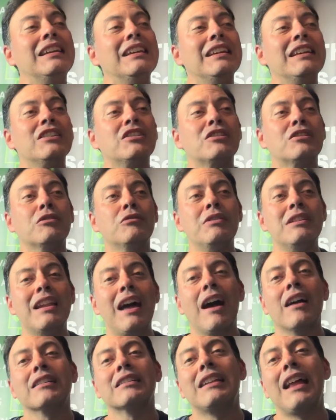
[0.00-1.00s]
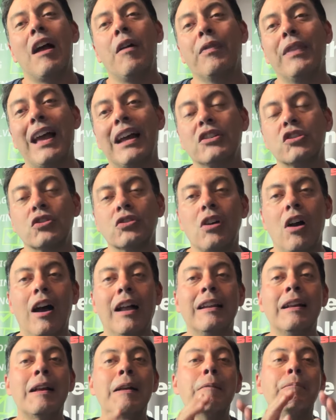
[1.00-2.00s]
is to knock down that
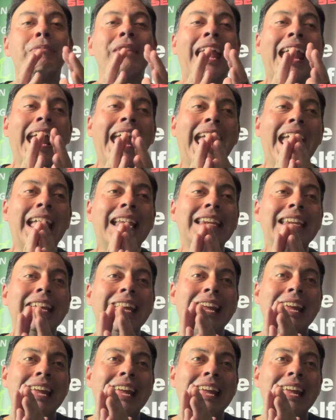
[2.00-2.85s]
shot and